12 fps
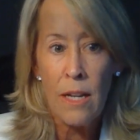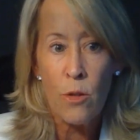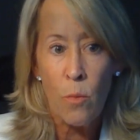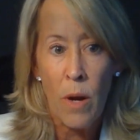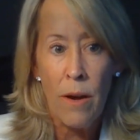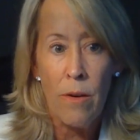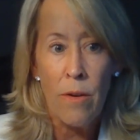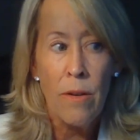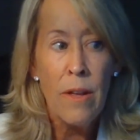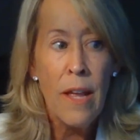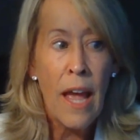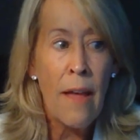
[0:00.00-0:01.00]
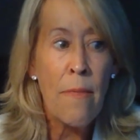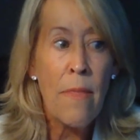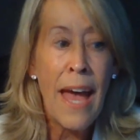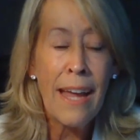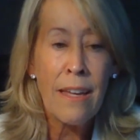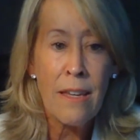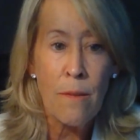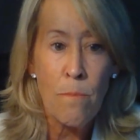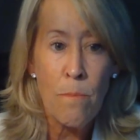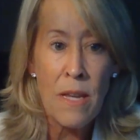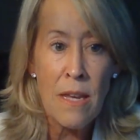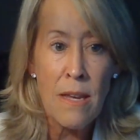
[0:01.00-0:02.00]
as well. And that
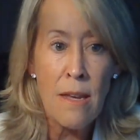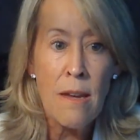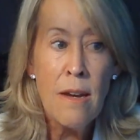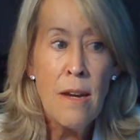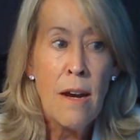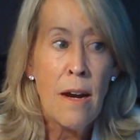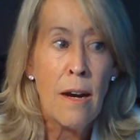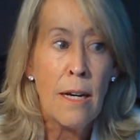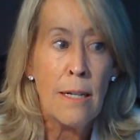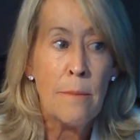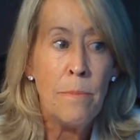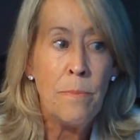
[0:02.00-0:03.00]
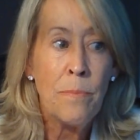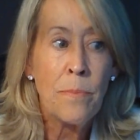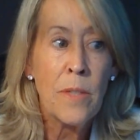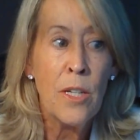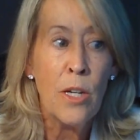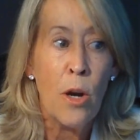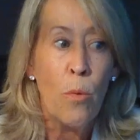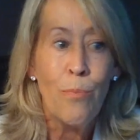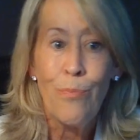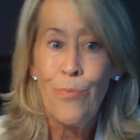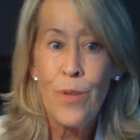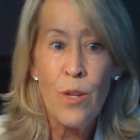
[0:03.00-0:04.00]
can be,
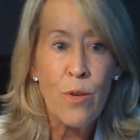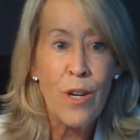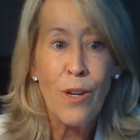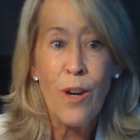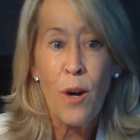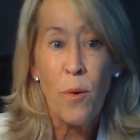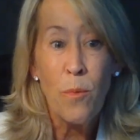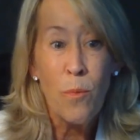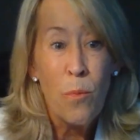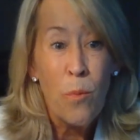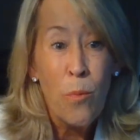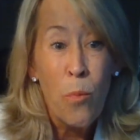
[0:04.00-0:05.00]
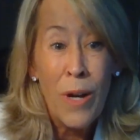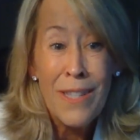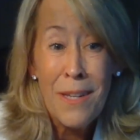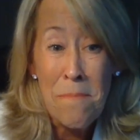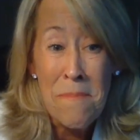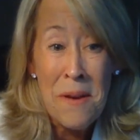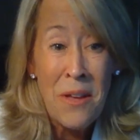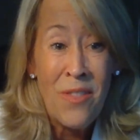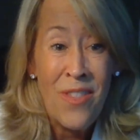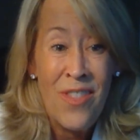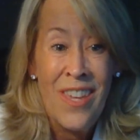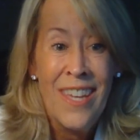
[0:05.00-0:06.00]
you can go once a
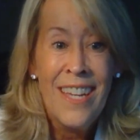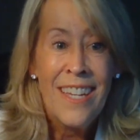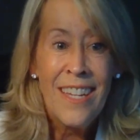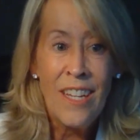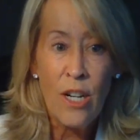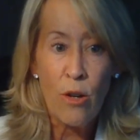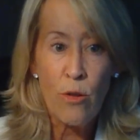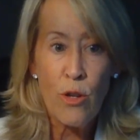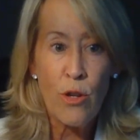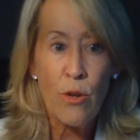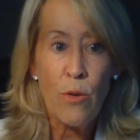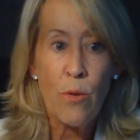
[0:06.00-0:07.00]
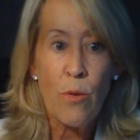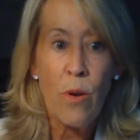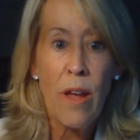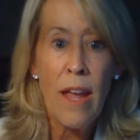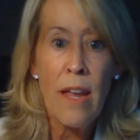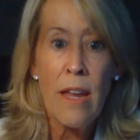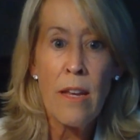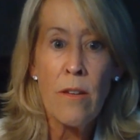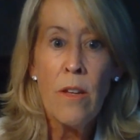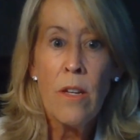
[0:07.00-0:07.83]
month, to a